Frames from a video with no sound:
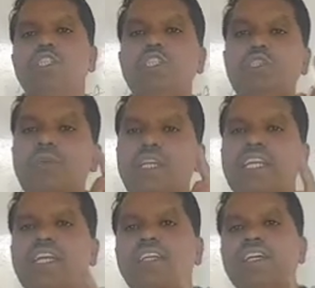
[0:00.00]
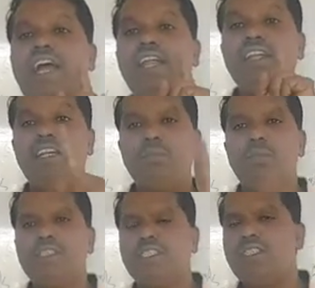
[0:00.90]
you will get the
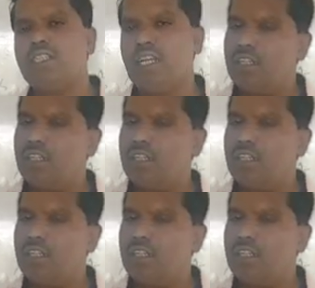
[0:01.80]
100%.